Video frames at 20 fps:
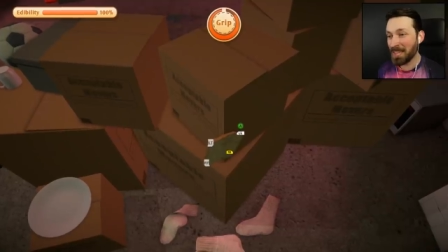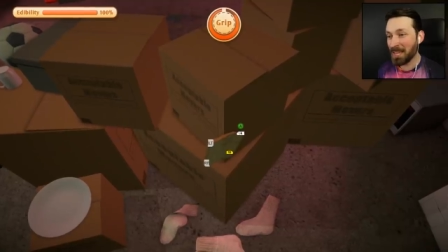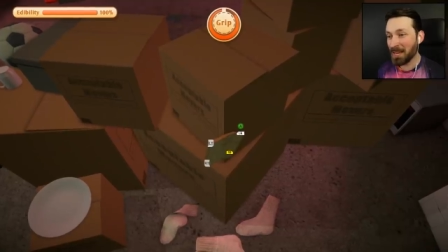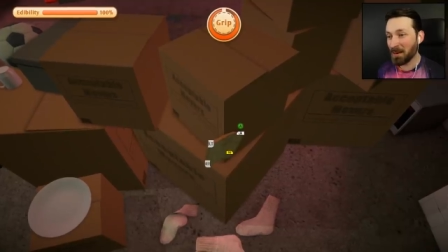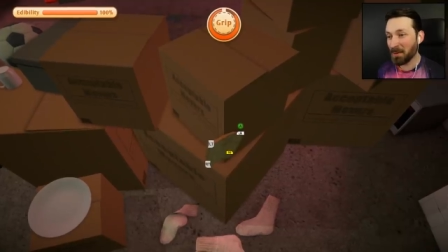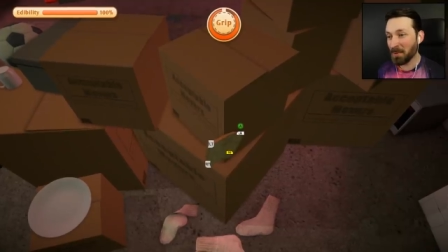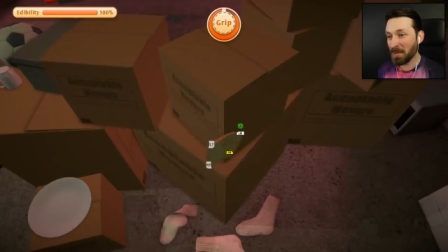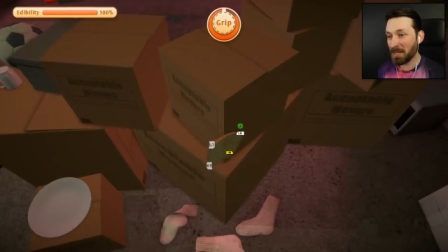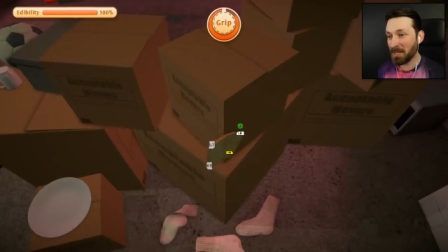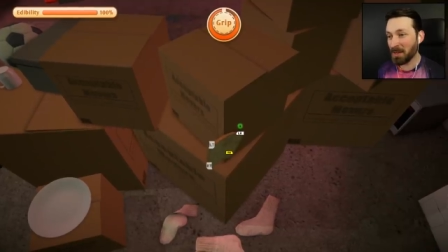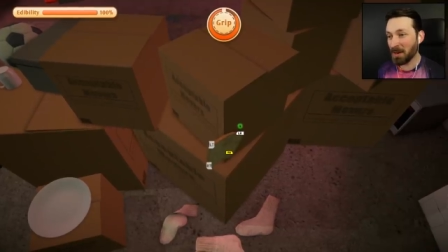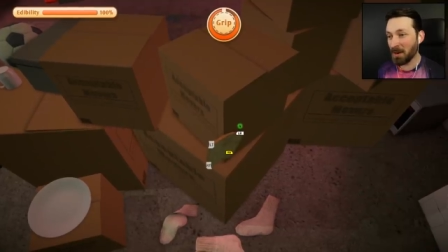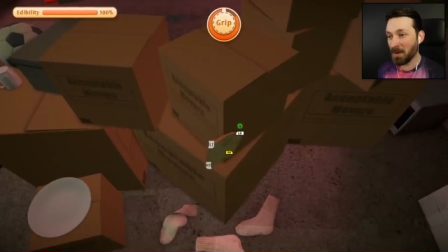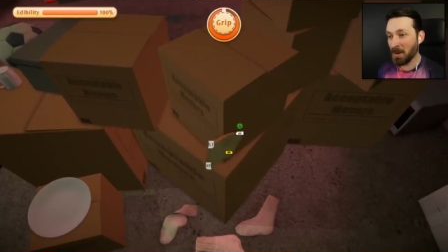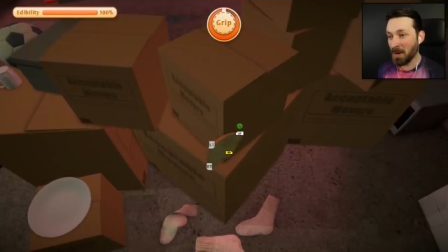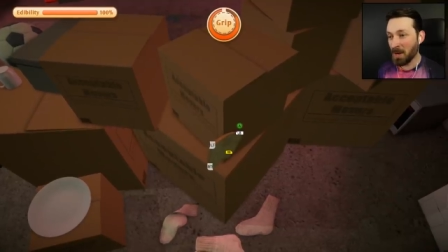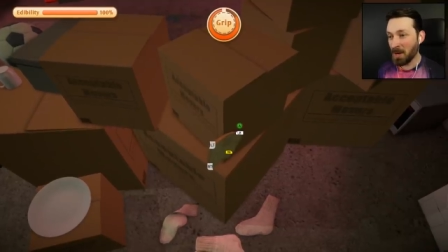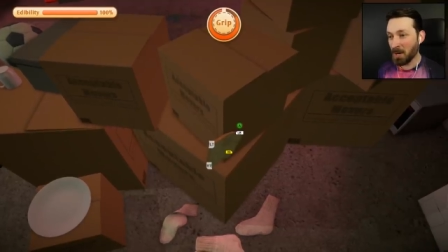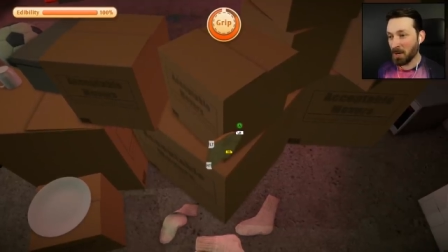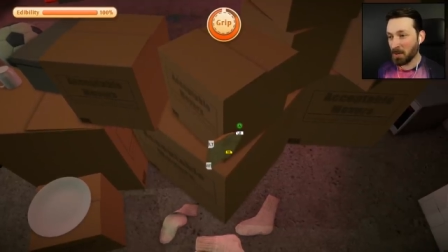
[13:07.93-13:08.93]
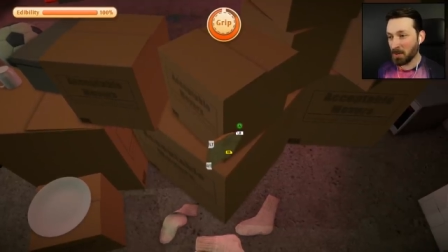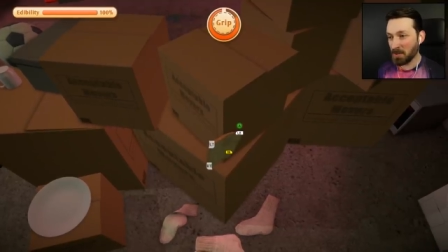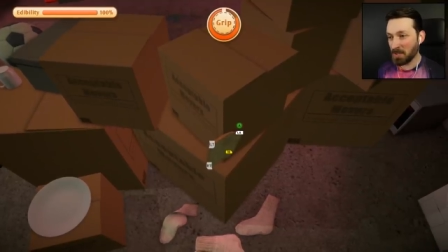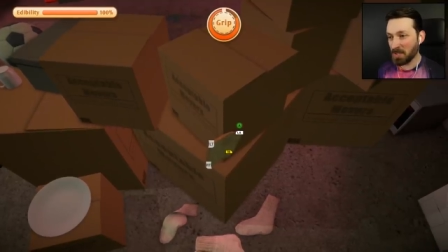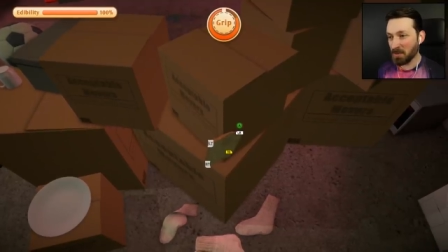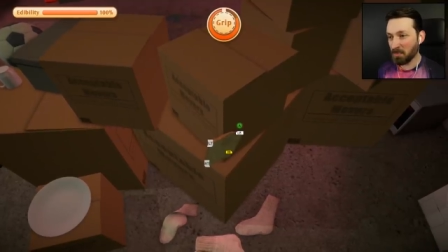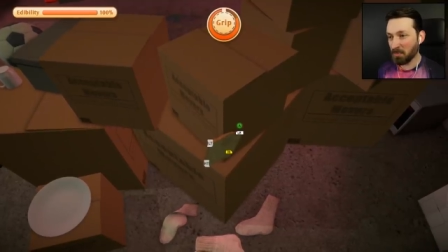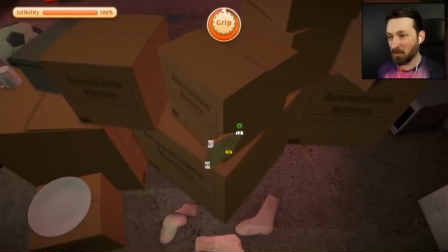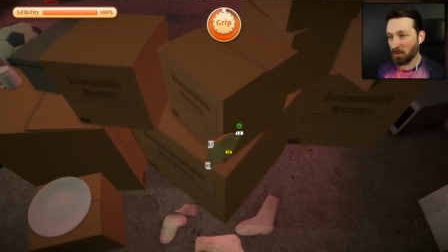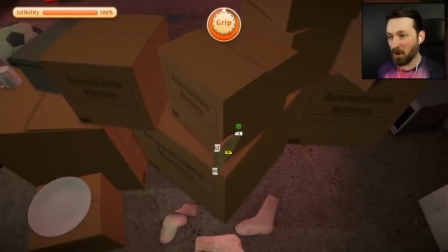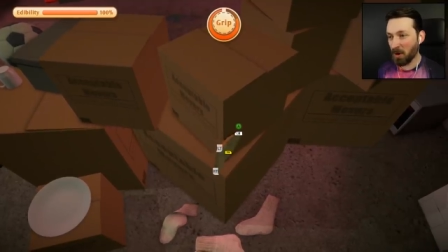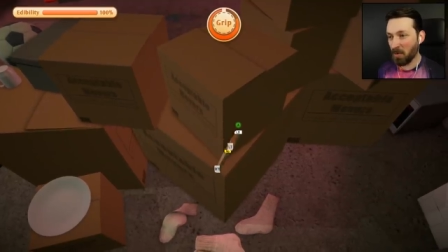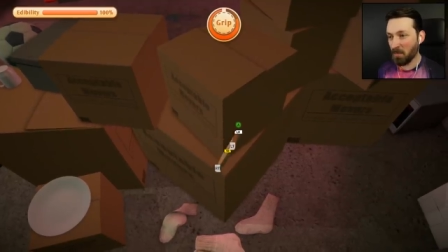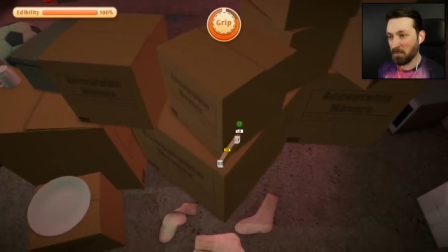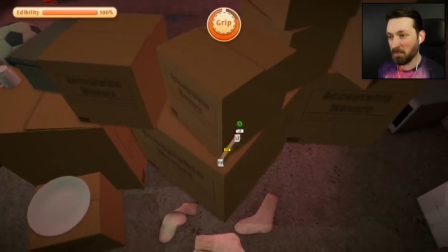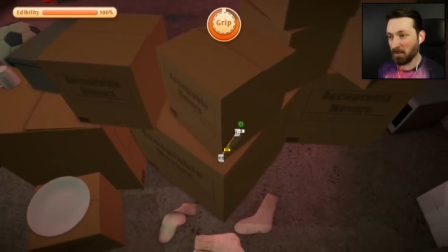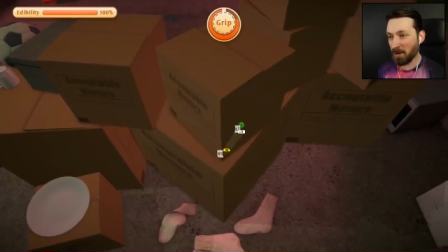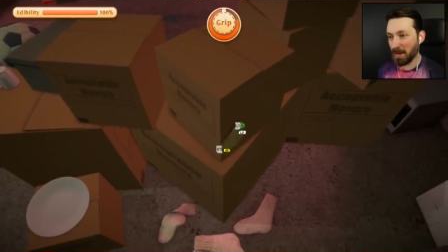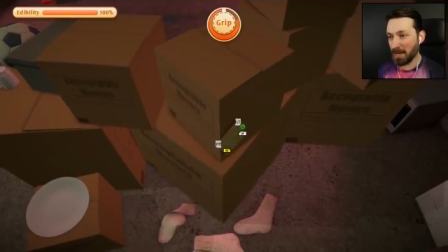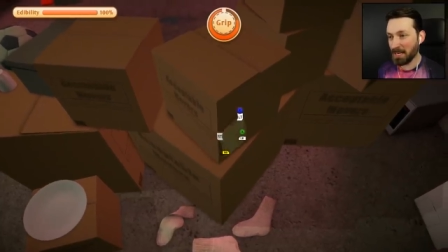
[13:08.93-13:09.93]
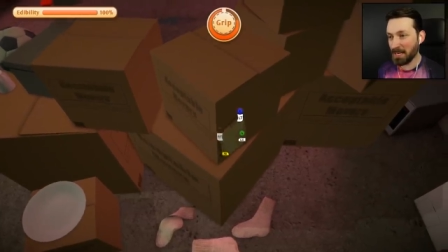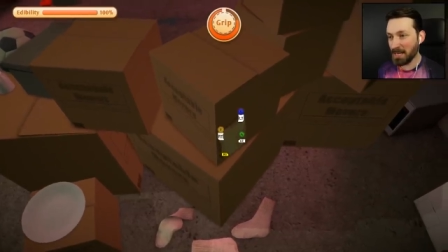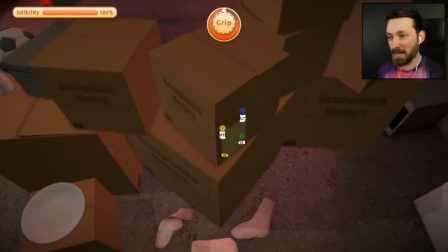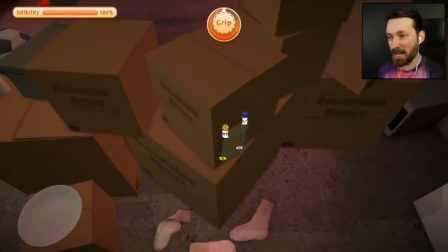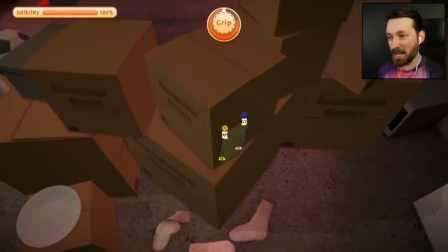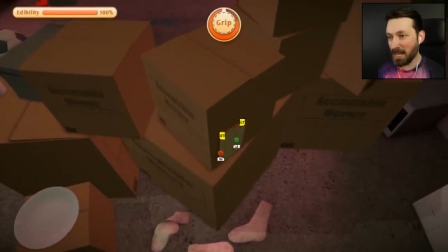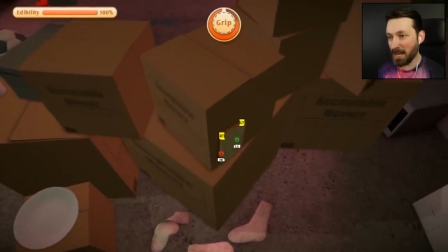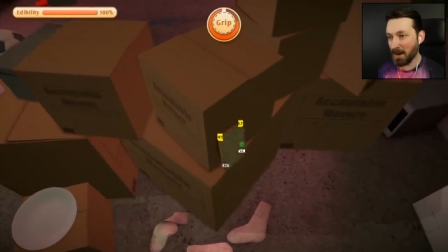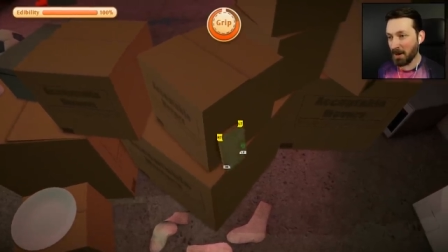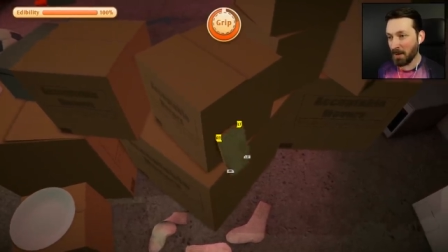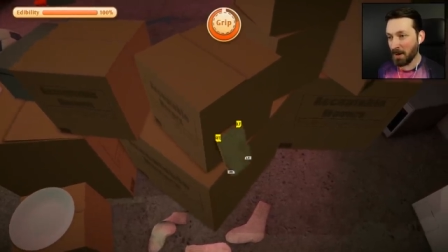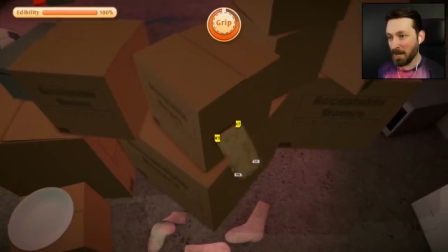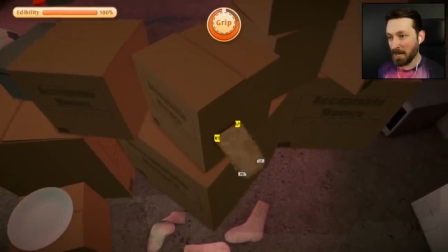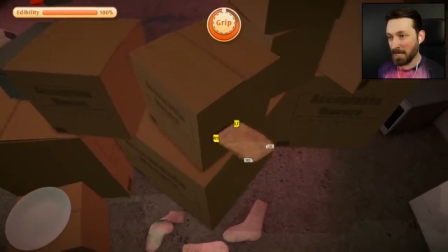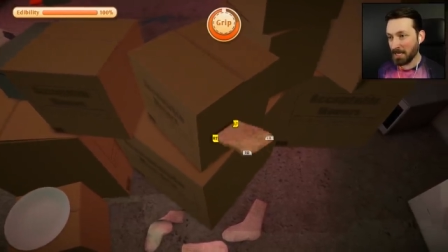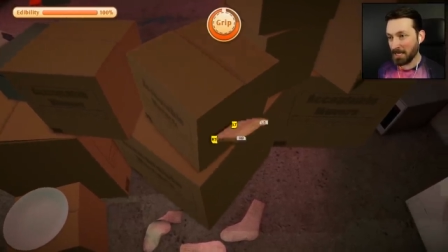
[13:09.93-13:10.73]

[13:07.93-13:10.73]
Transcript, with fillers: There we go. Who's the pro bred now?